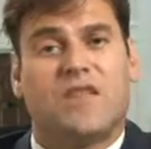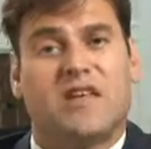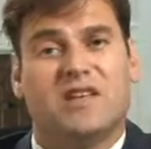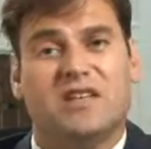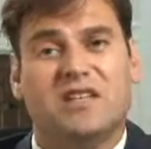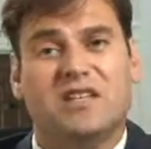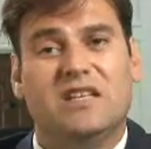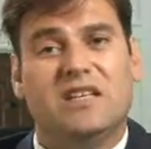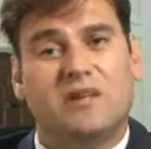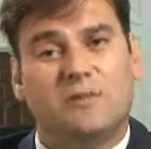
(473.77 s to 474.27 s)

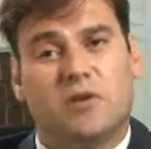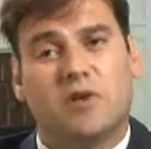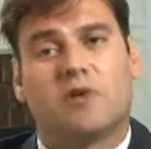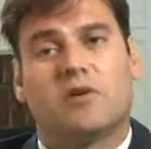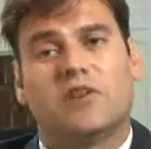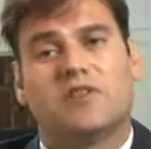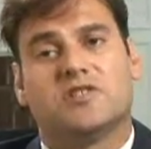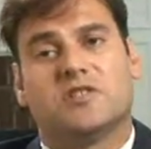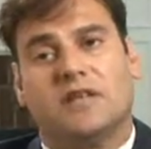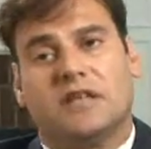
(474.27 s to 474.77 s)
In the
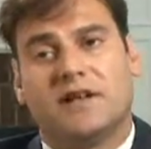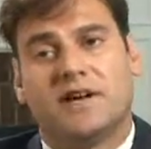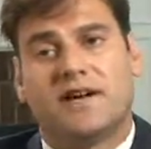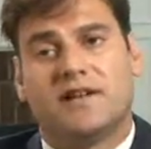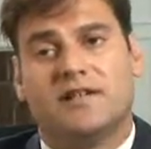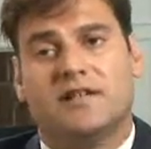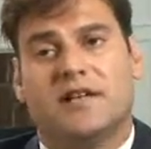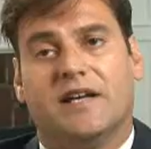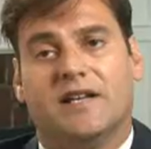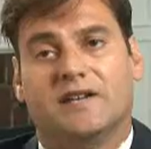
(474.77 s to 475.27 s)
immigration
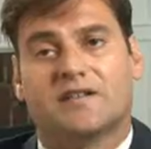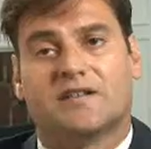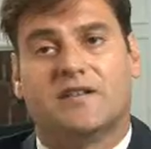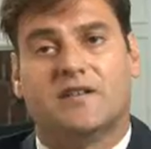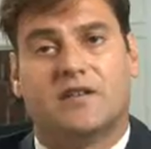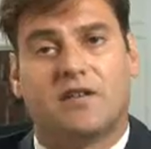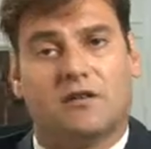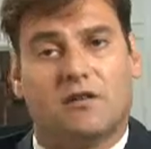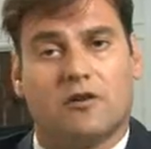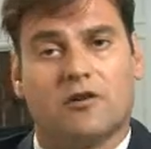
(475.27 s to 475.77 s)
context,
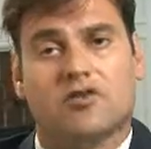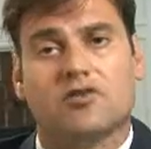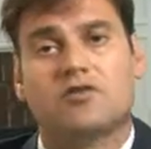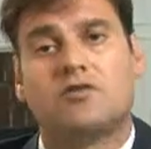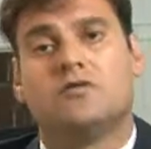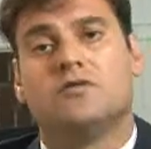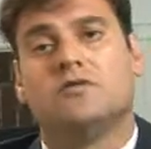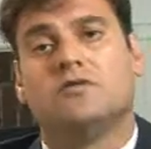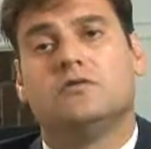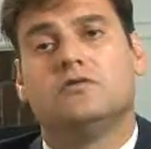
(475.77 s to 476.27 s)
there are
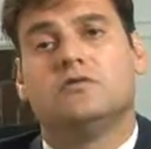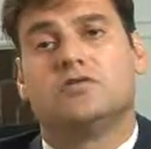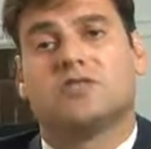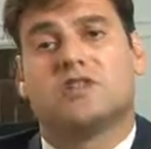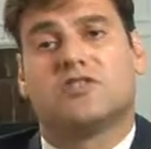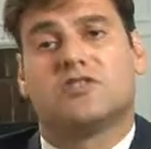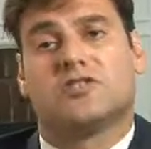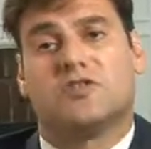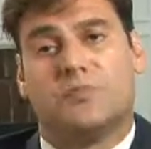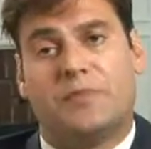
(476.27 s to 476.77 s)
two
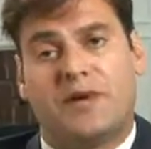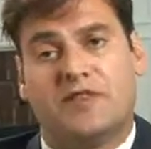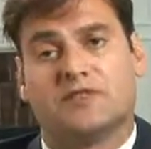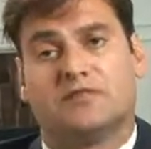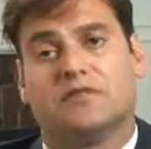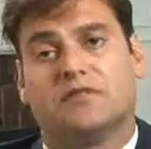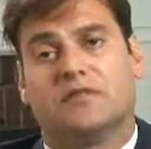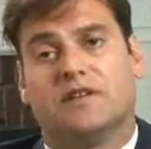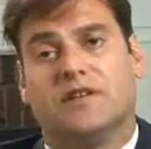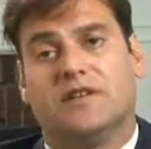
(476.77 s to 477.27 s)
such
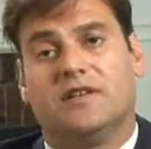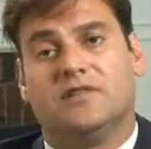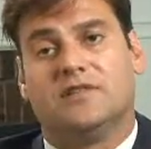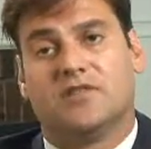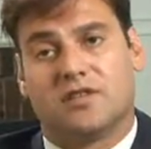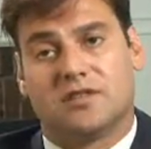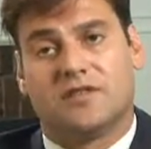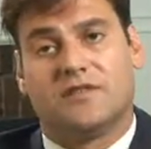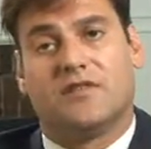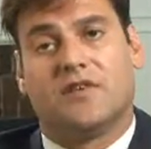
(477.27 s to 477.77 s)
special
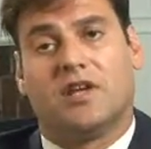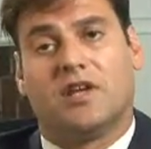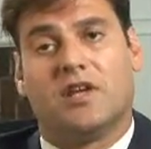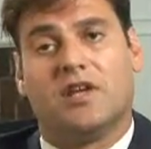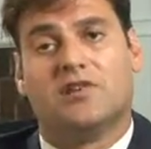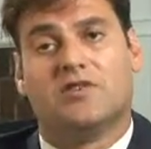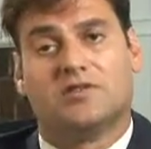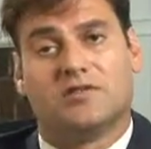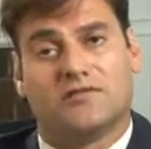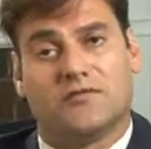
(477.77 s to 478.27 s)

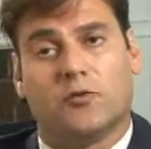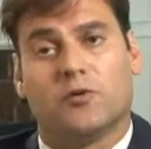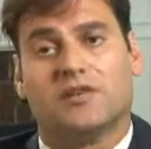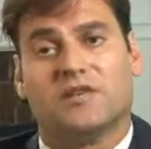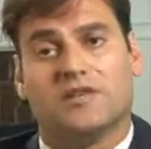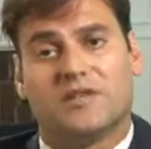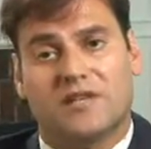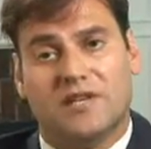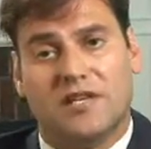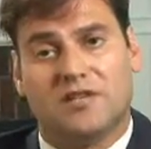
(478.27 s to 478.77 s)
justifications for
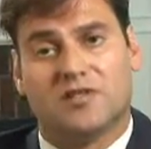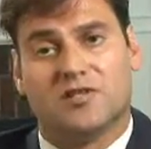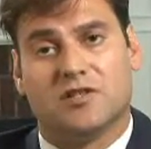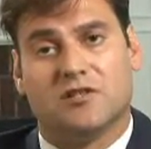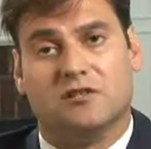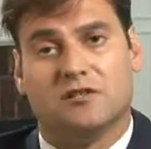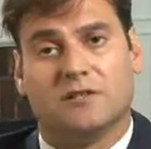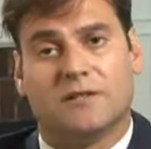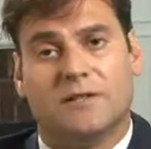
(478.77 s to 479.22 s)
detention.